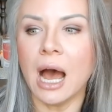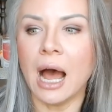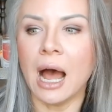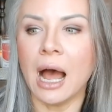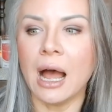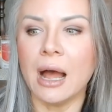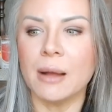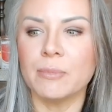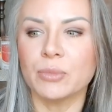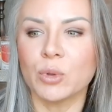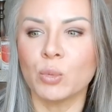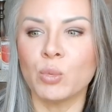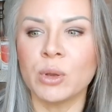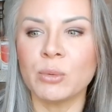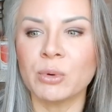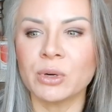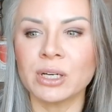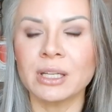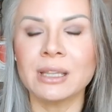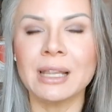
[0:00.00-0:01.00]
Um,
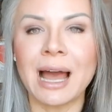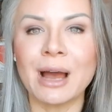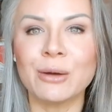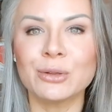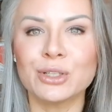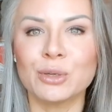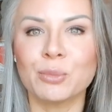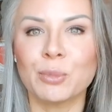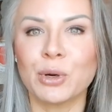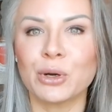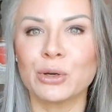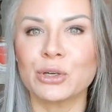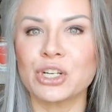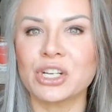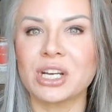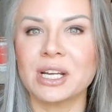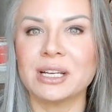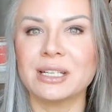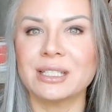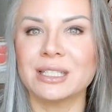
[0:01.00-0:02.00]
we were allowed to
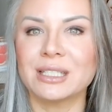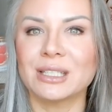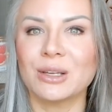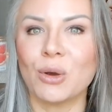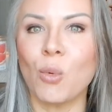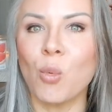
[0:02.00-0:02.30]
purchase